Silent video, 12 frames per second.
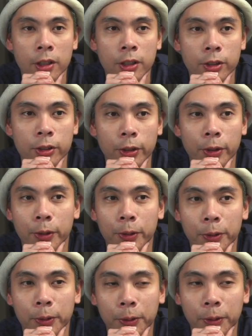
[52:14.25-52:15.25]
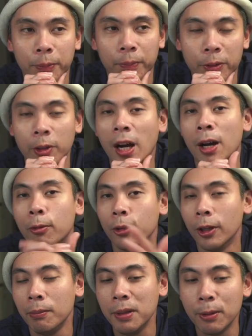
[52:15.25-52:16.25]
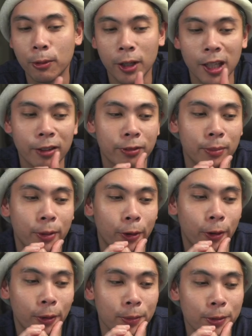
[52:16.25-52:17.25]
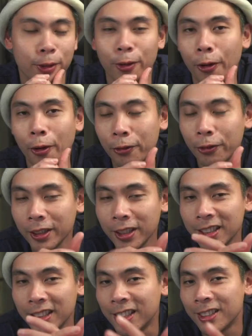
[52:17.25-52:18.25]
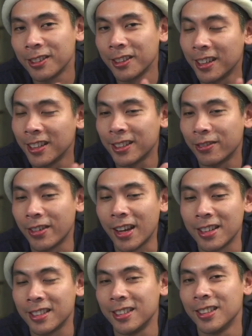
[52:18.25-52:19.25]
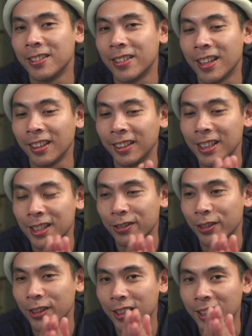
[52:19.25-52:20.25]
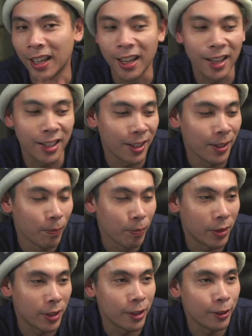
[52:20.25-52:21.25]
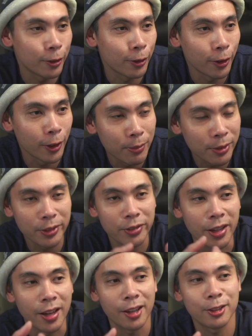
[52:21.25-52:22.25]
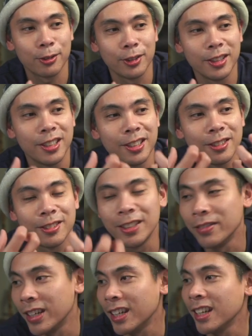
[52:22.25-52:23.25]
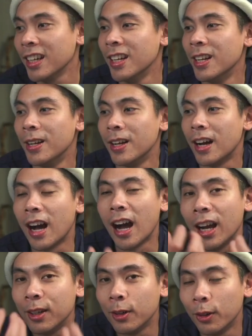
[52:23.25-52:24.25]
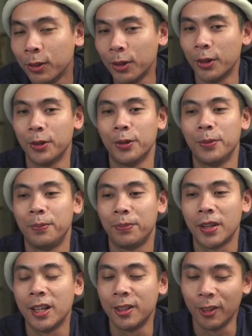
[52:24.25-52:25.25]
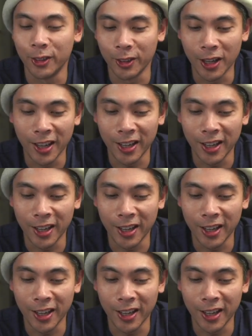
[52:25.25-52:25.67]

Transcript: So, no, I will be working from home, so hopefully the internet is fast enough at least for that. But in terms of actually streaming, I don't know. I don't know.